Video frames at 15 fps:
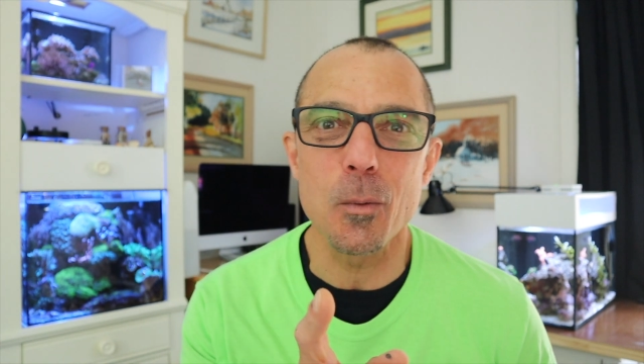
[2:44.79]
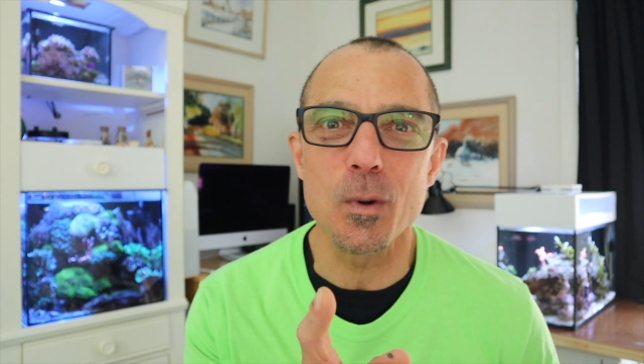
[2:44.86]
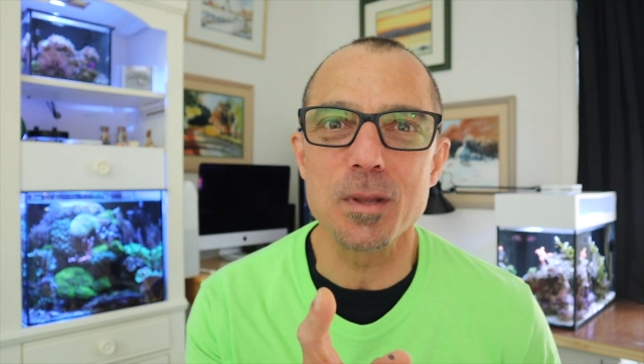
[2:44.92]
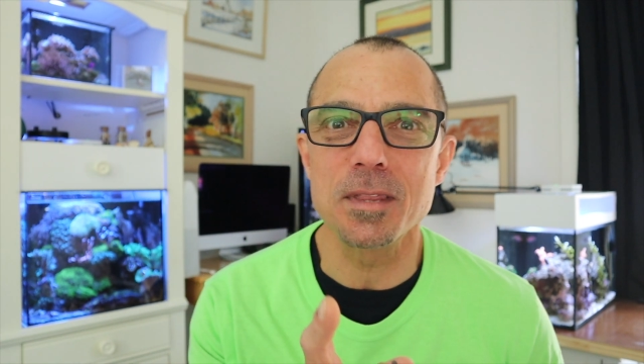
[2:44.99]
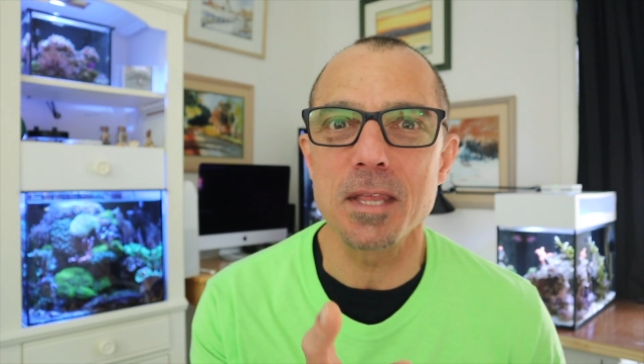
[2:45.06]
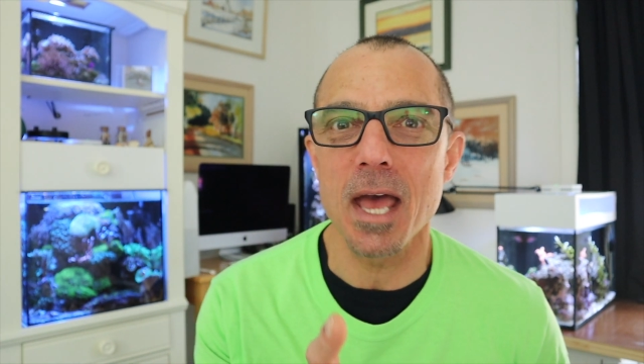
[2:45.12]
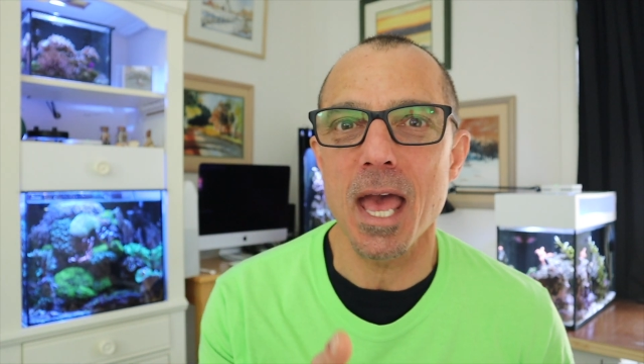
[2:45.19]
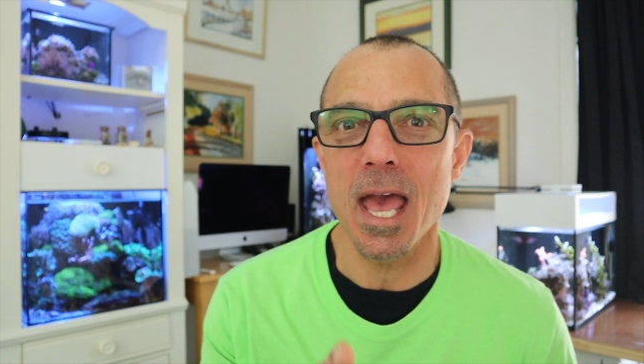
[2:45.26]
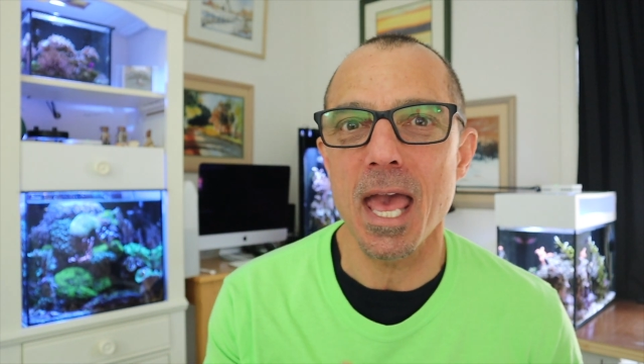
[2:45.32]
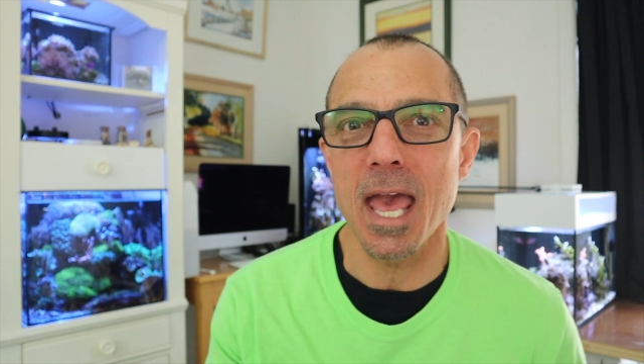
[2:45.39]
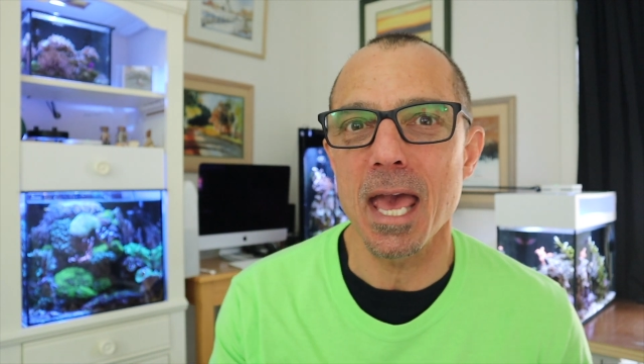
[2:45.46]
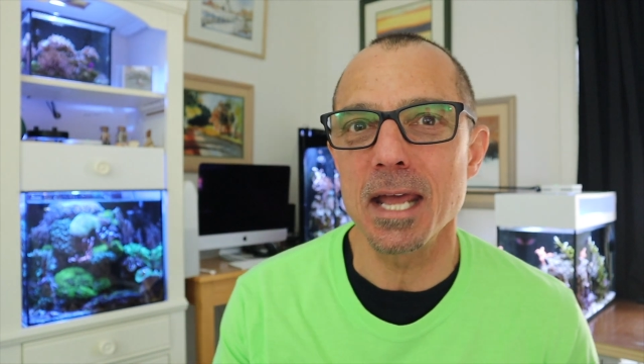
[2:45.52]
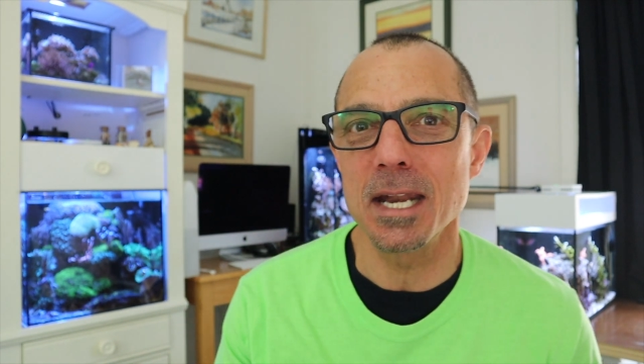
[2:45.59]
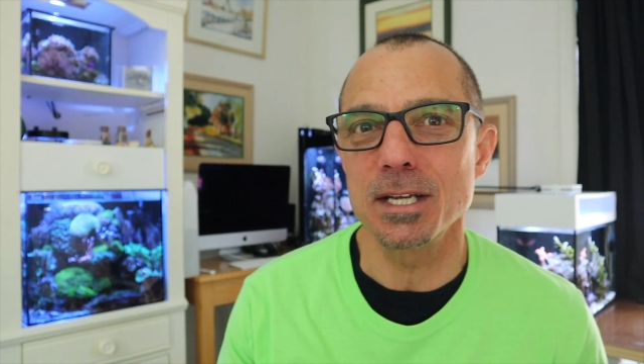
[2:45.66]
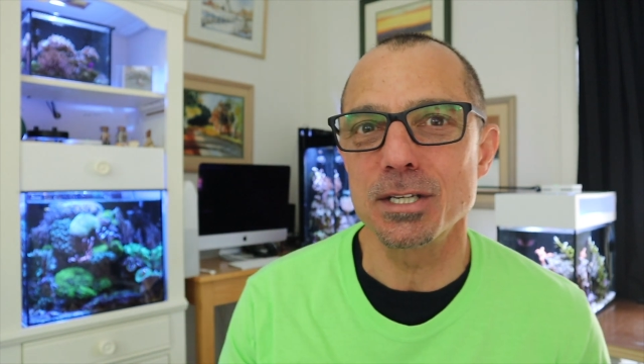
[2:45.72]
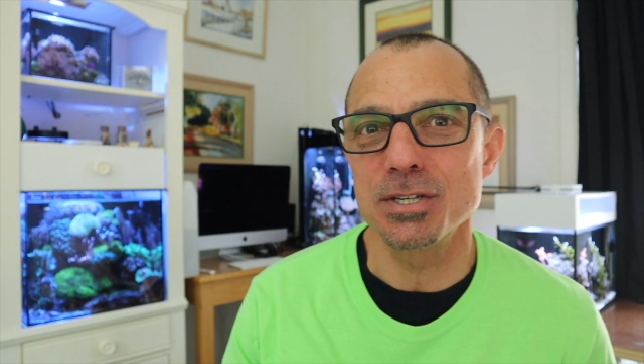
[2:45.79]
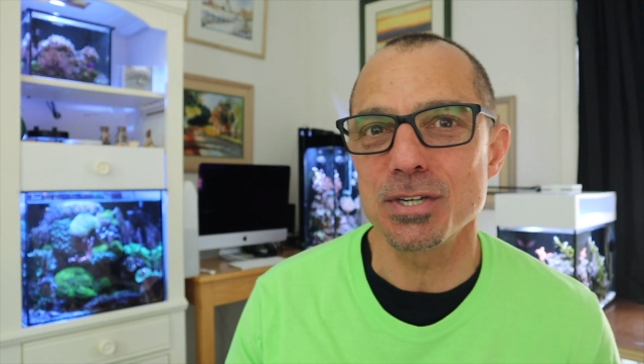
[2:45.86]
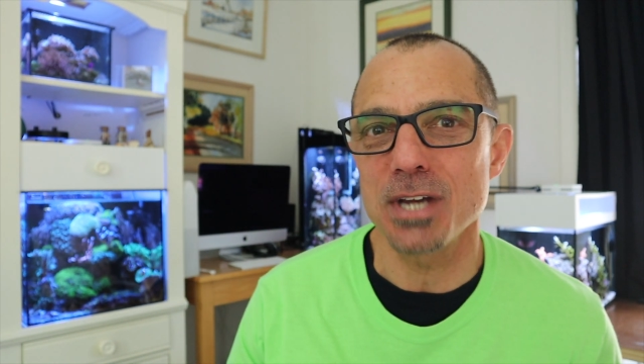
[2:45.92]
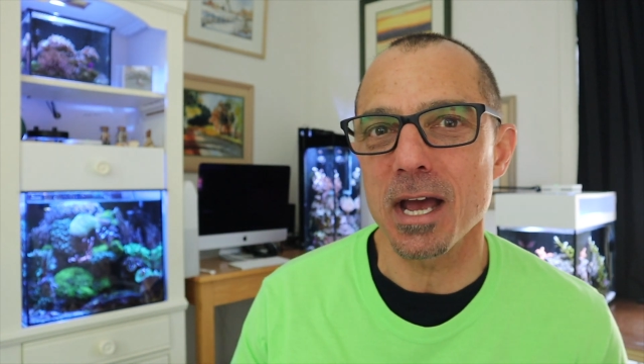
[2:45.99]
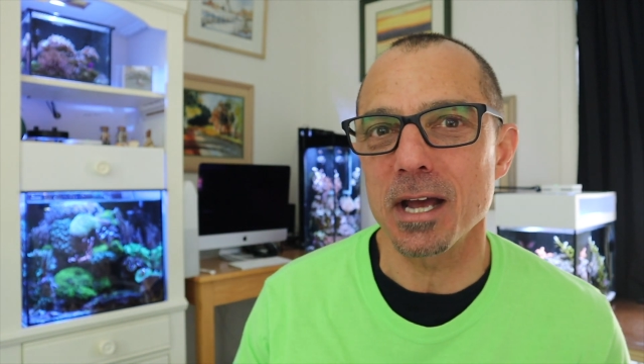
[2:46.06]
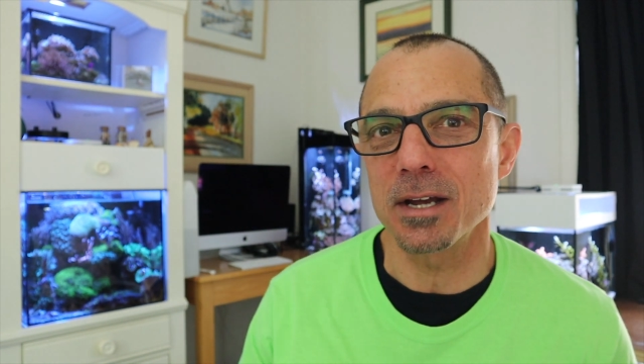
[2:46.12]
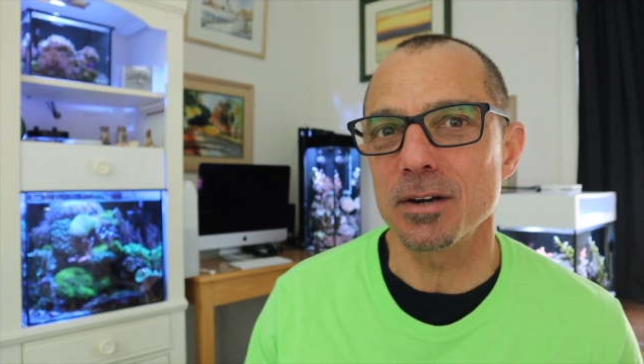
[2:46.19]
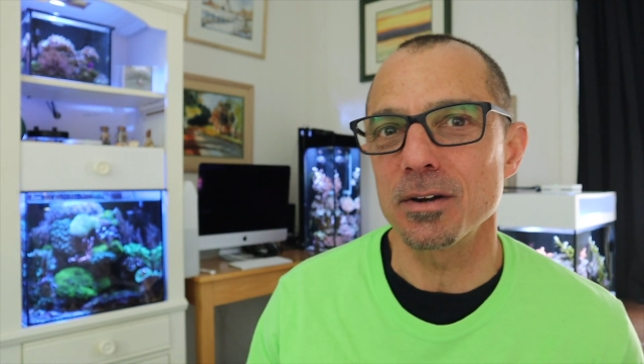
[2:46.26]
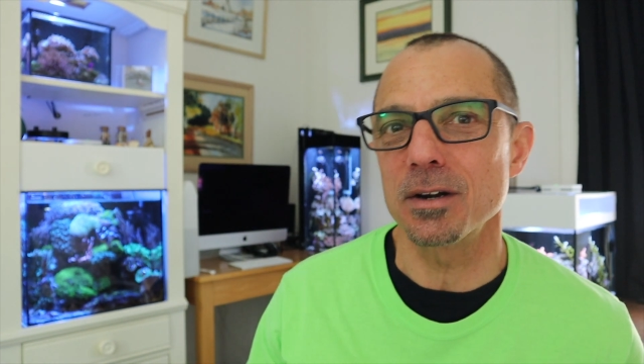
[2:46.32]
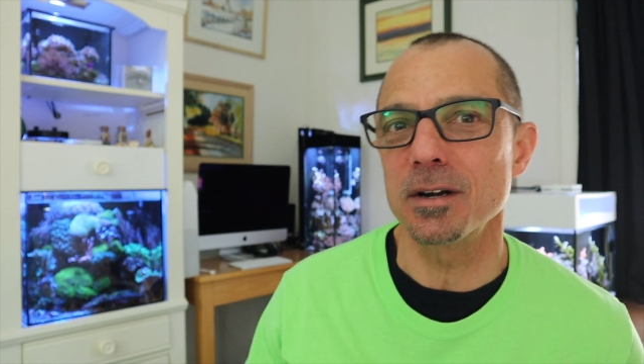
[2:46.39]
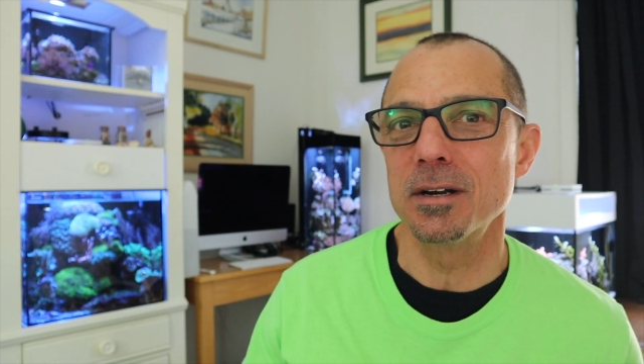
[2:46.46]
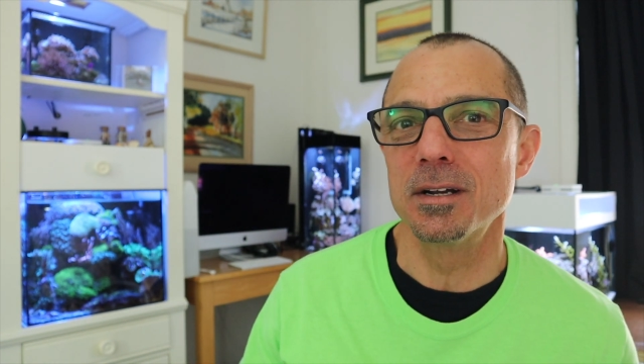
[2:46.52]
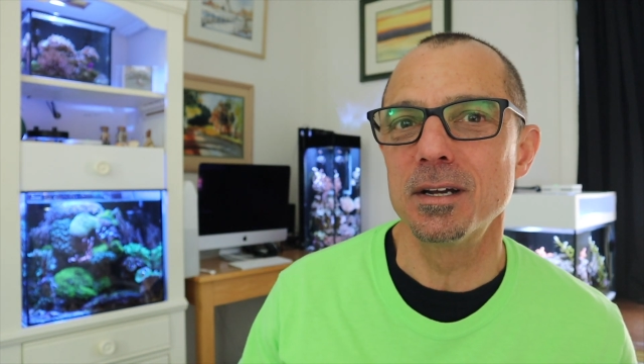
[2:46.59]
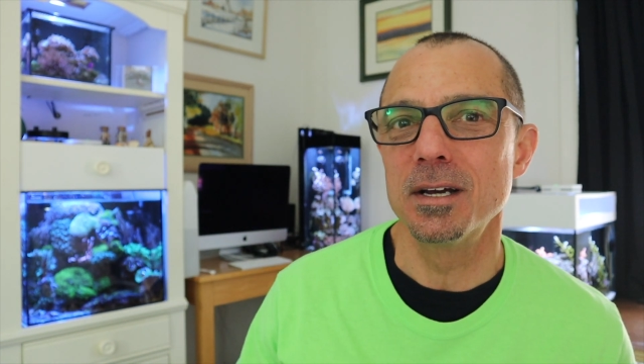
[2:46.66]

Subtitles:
with the HYGGER